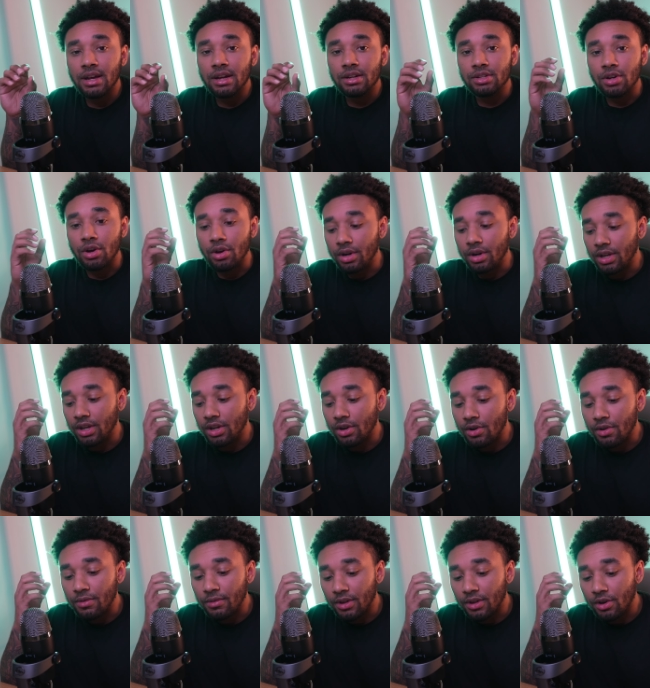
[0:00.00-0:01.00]
turning
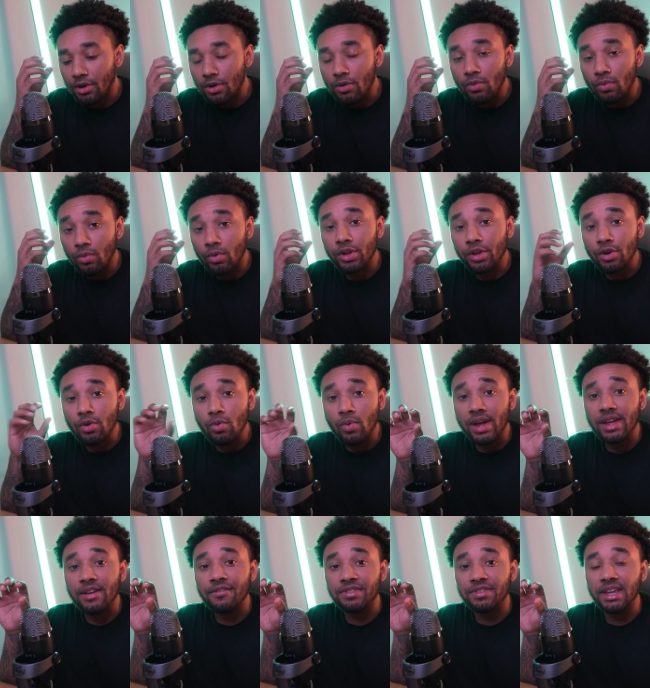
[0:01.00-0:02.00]
your your your
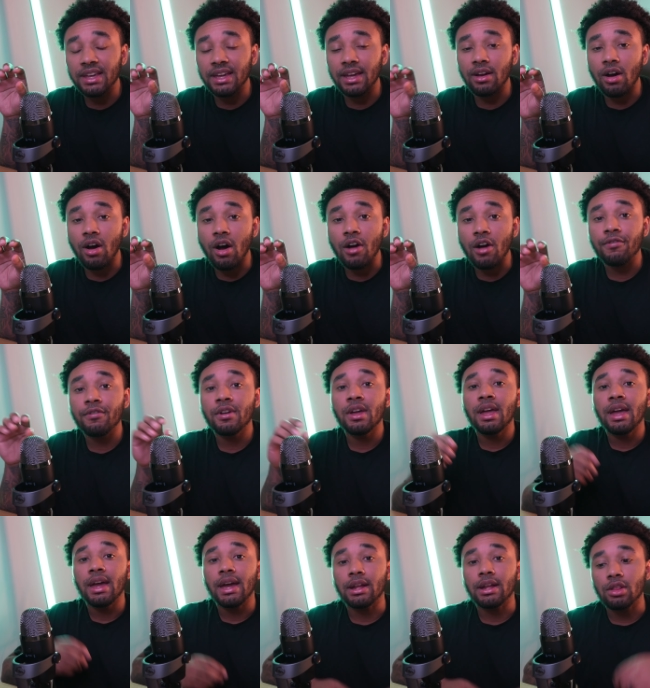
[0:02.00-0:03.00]
way of thinking off
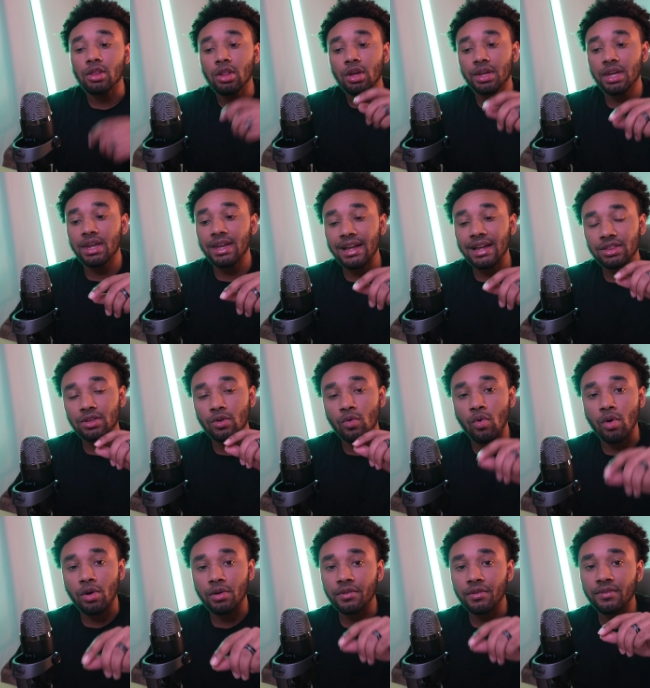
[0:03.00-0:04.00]
and looking at the
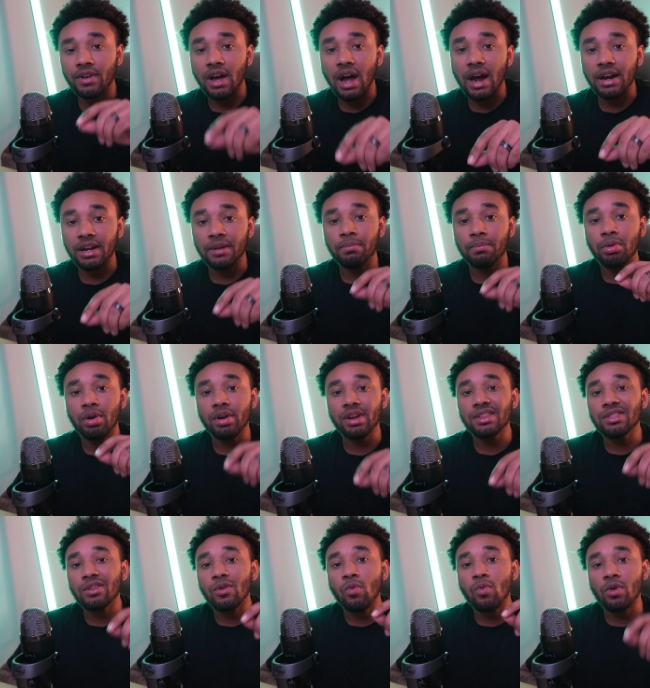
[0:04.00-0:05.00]
Word of God and
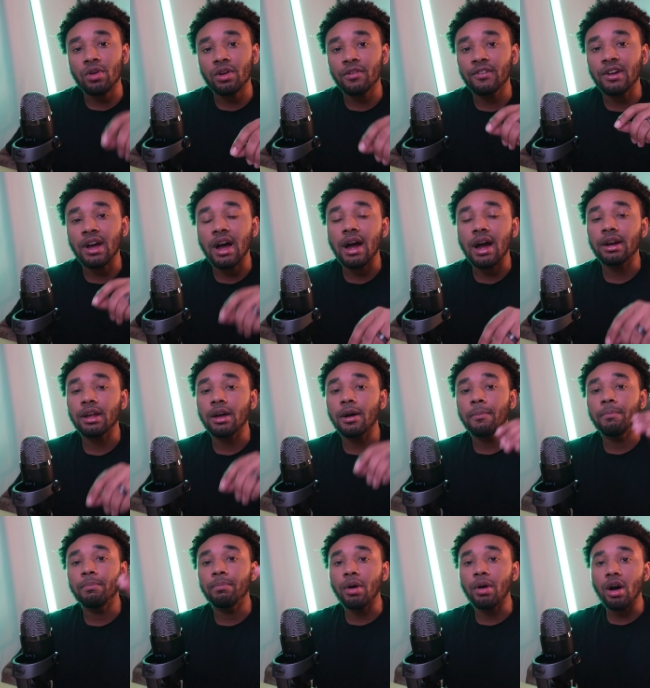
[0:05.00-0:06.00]
putting the Word of God
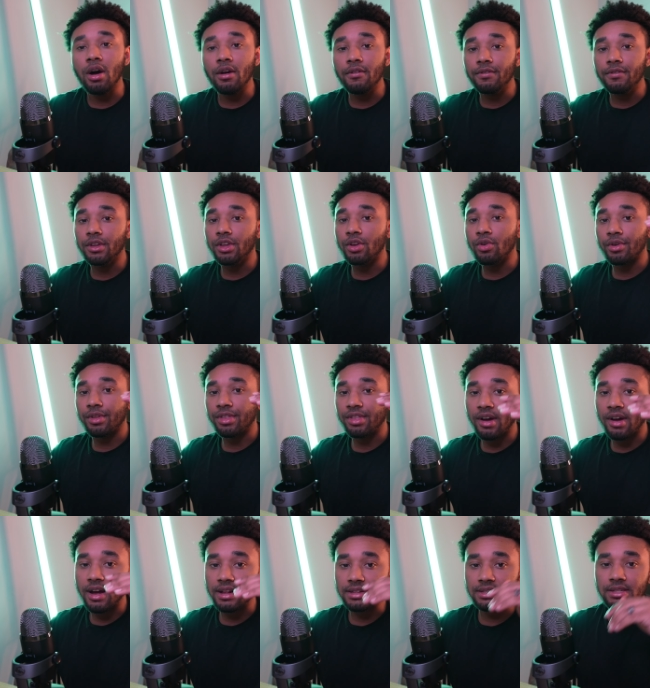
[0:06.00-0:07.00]
above your
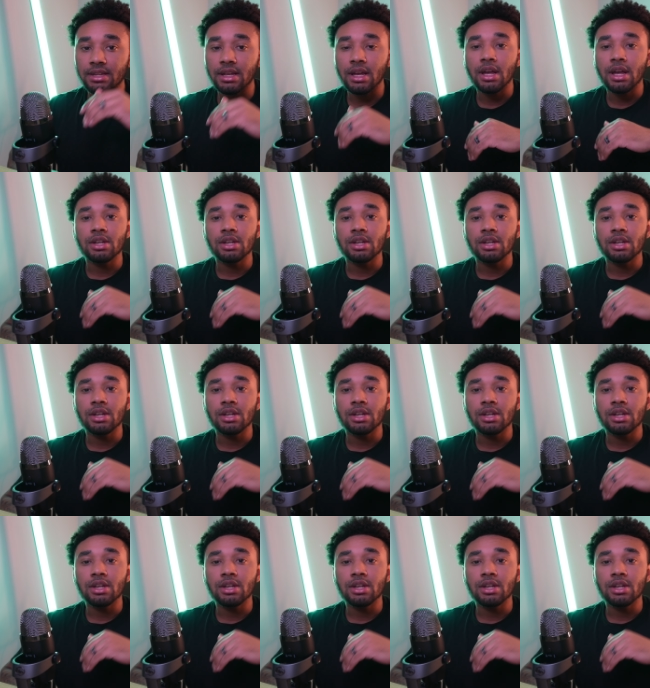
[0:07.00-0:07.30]
thoughts.